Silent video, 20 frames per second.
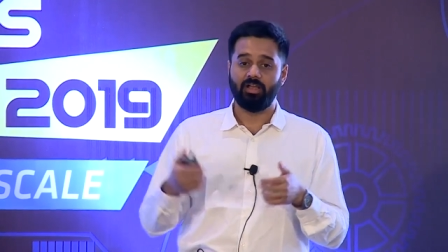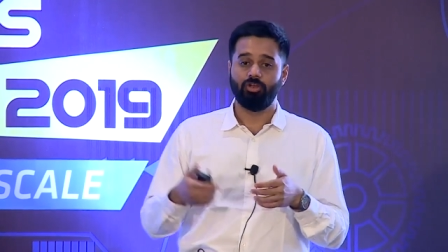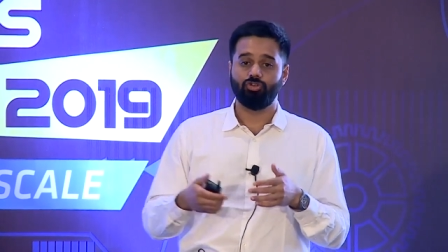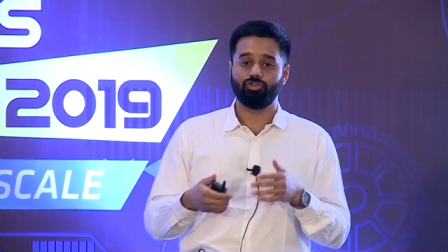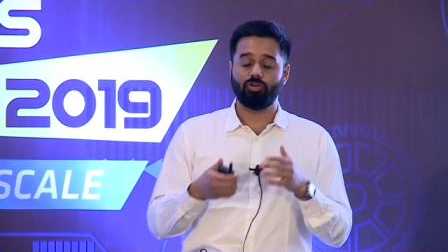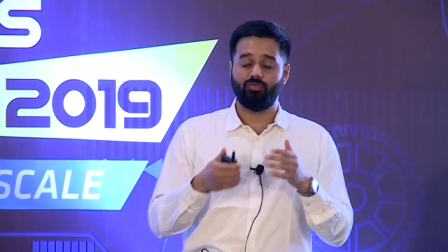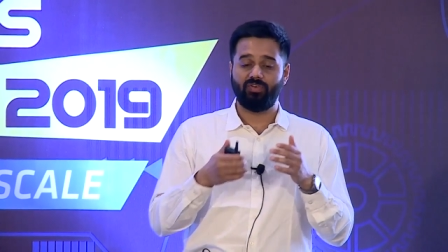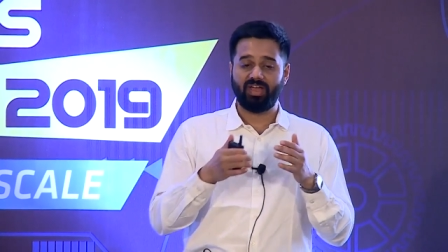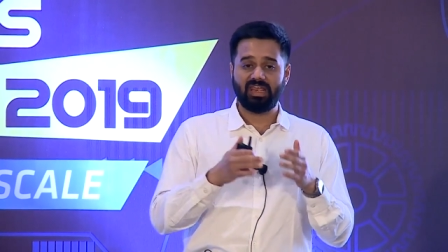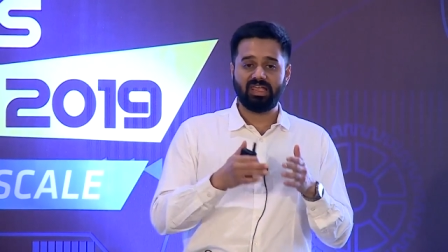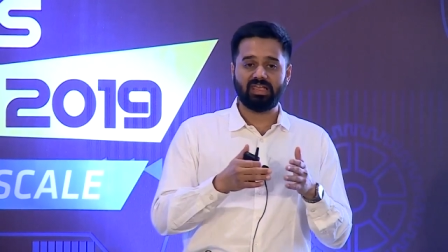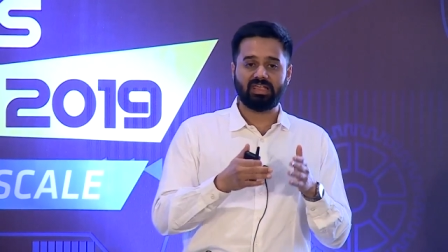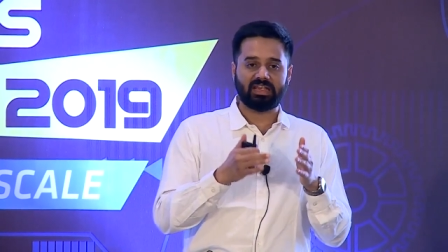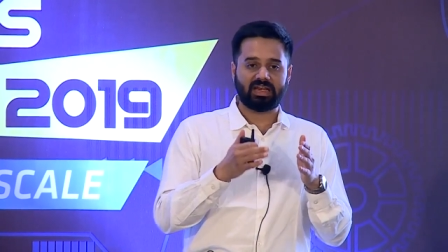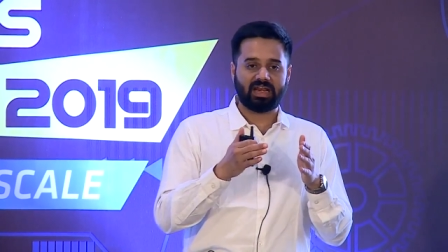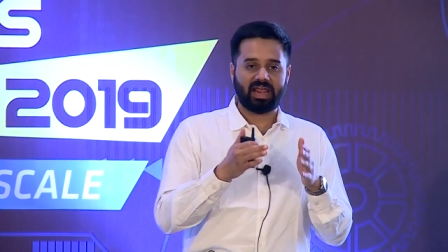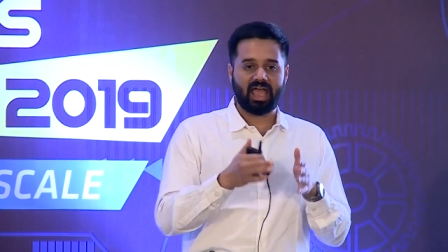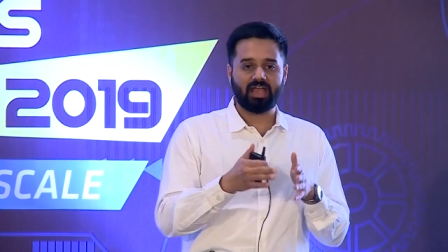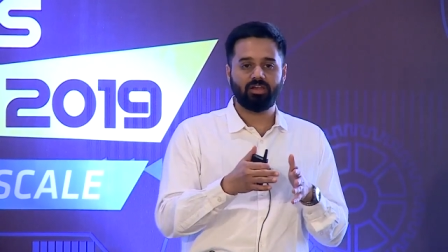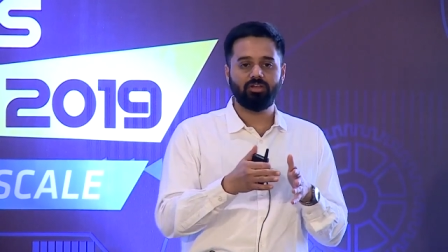So a very
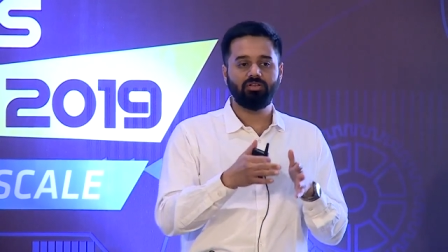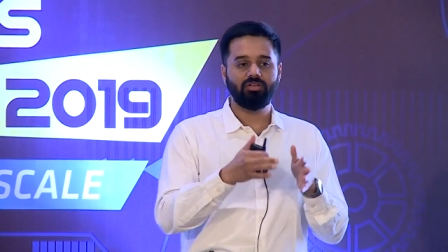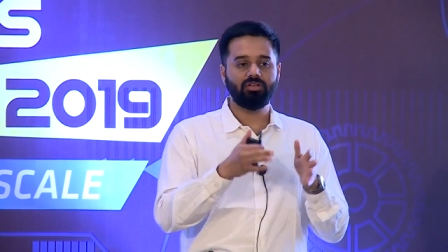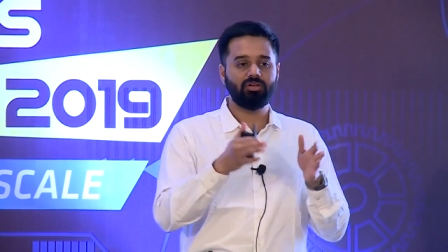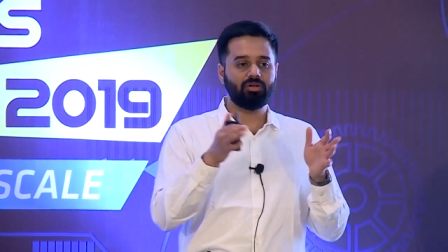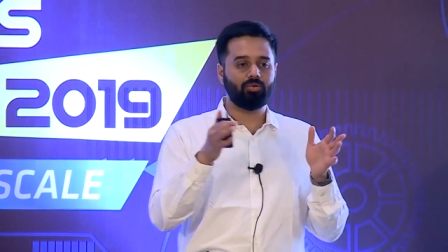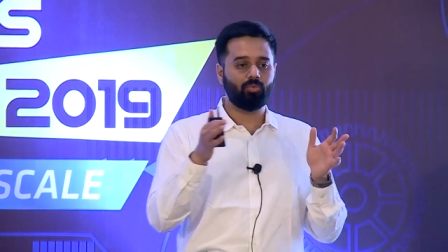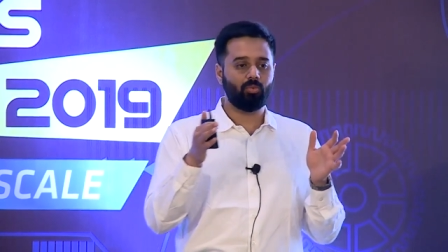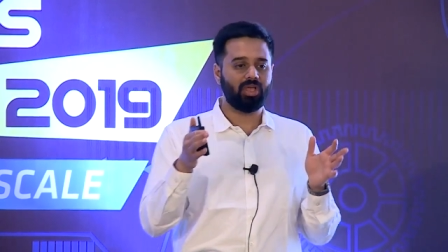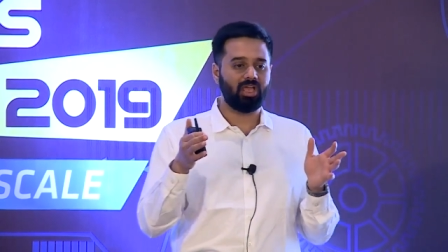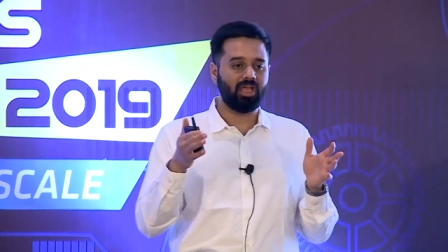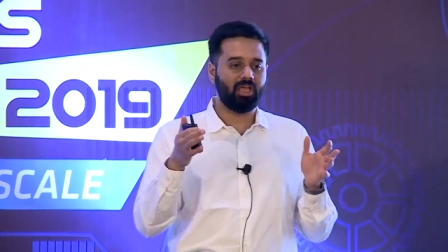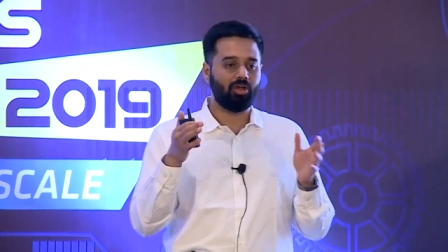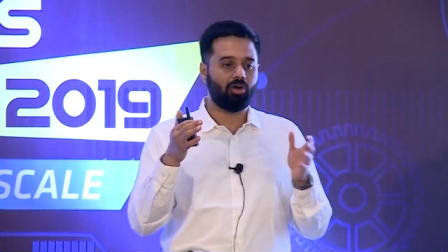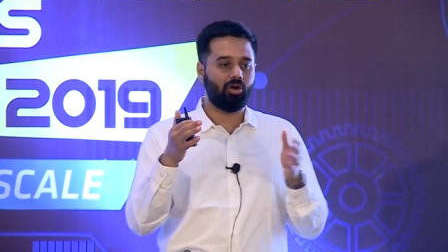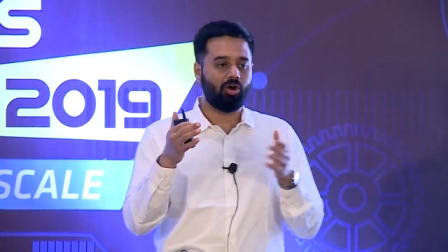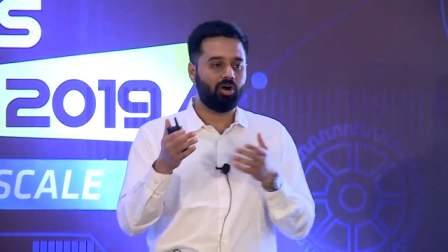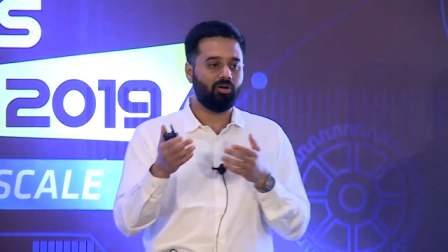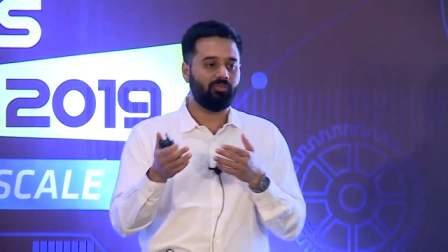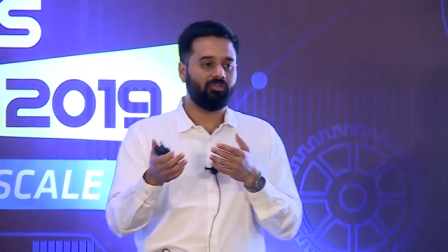granular way
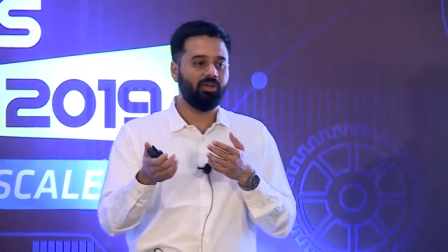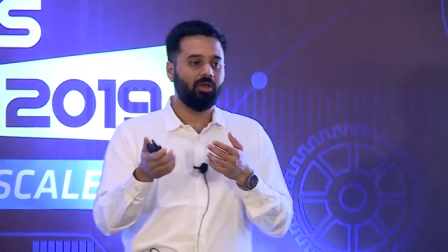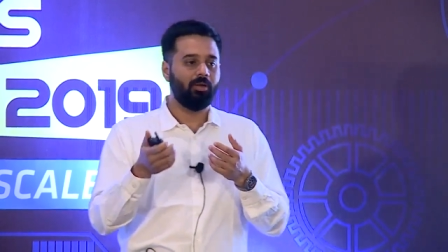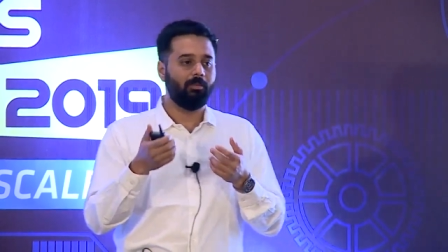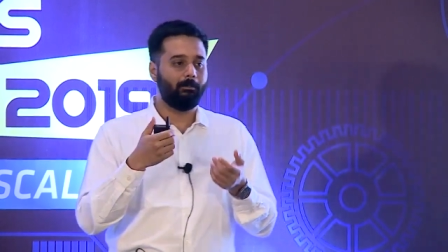of